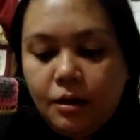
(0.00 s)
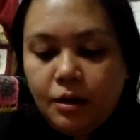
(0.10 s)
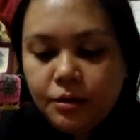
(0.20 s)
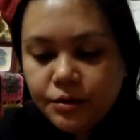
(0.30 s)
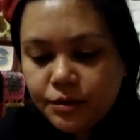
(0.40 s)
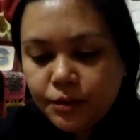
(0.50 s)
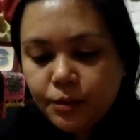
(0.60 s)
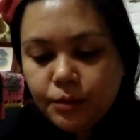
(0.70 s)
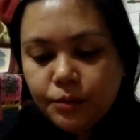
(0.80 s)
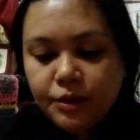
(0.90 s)

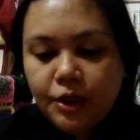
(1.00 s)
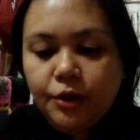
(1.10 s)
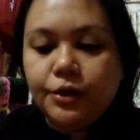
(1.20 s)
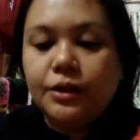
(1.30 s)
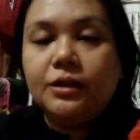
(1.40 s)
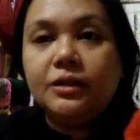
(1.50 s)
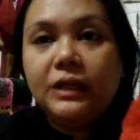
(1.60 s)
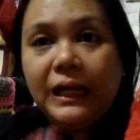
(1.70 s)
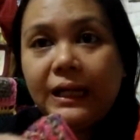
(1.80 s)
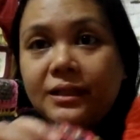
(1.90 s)
also thicker than the
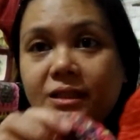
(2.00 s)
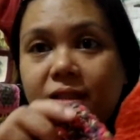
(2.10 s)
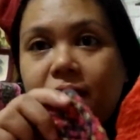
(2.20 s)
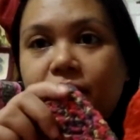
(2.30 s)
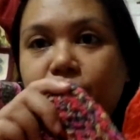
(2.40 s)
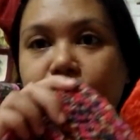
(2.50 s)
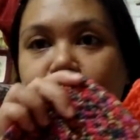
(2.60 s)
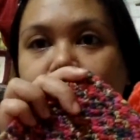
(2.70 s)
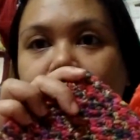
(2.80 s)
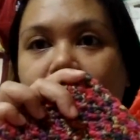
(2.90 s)
grit
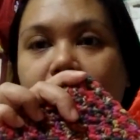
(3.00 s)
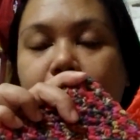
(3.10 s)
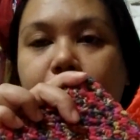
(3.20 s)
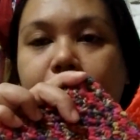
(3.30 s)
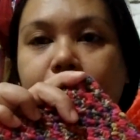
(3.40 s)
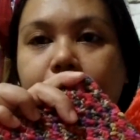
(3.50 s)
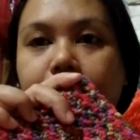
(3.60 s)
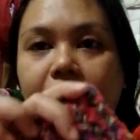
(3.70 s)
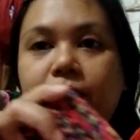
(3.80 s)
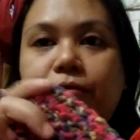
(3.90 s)
stitch that I
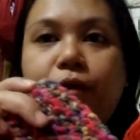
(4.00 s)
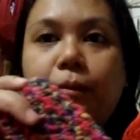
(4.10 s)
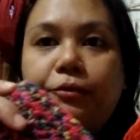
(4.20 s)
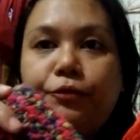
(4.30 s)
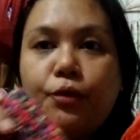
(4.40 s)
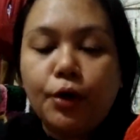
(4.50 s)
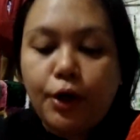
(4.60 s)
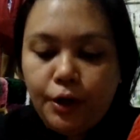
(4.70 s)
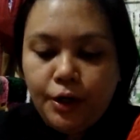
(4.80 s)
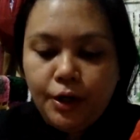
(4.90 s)
made from before.